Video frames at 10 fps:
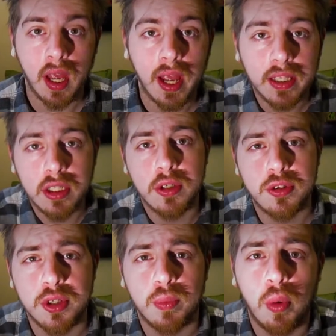Hey
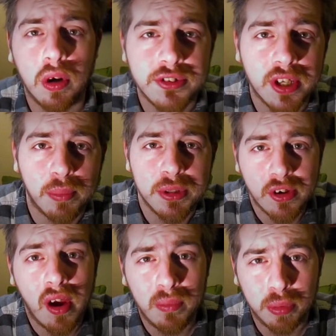YouTube, what's up? It's
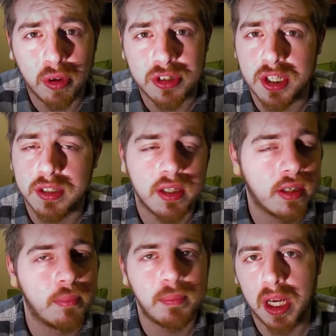Iron Project
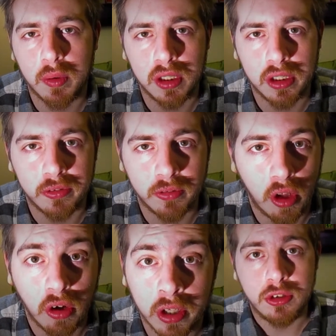here, back with a little
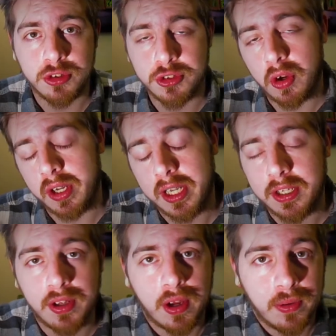vlog. Just thought I'd let
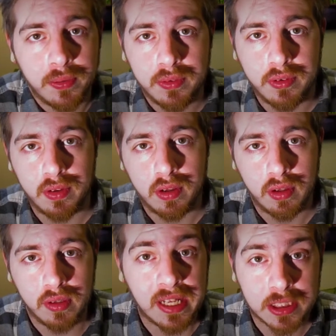you know,
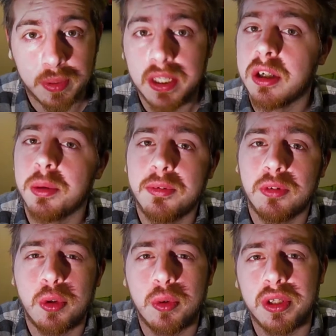next week I'm going to be
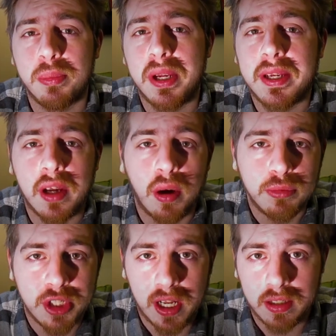recording the makeup
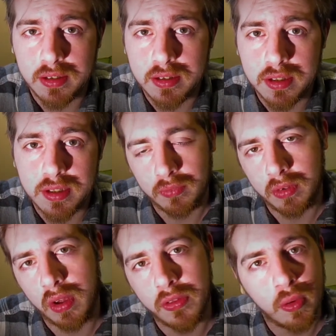challenge.
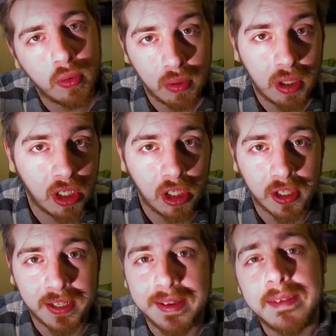I thought, well, I
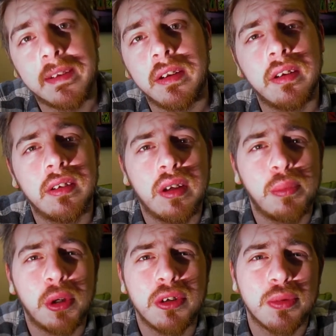look an idiot, I
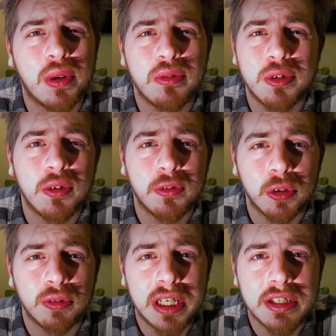might as well do it for
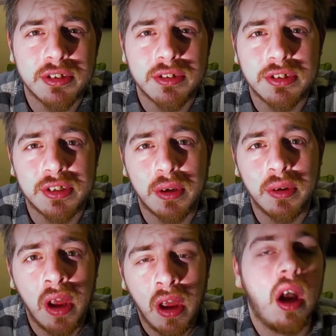a reason. So
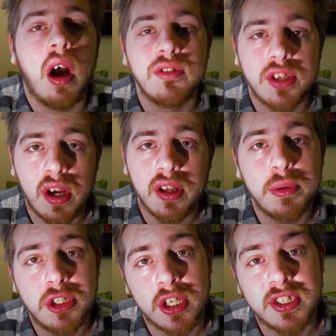I've started up
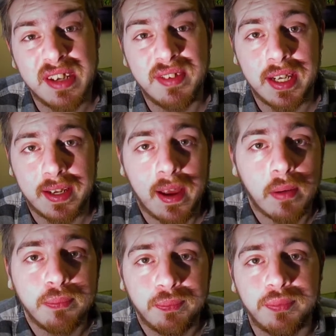a Just Giving
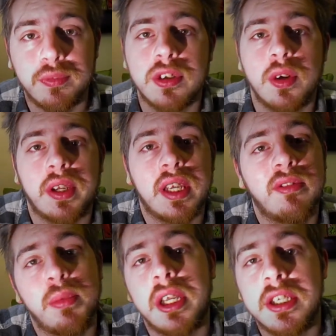account so I can
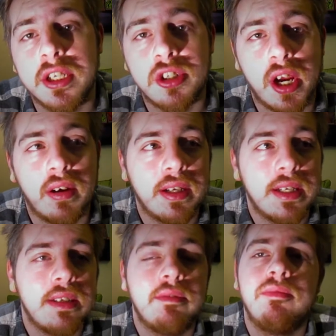give money to the
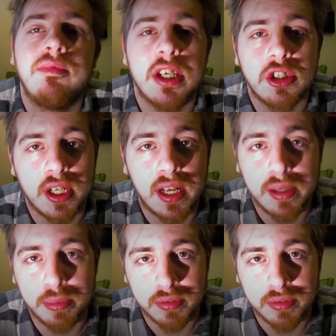charity Ditch the Label.